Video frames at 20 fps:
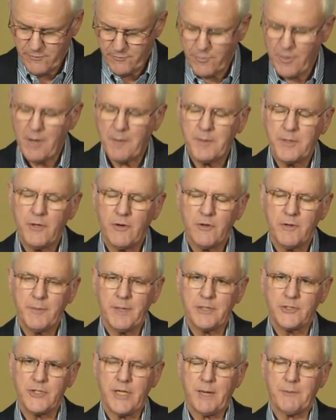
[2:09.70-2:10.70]
You've probably heard
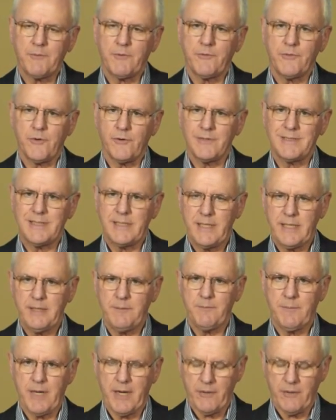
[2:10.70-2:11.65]
about Chapter 13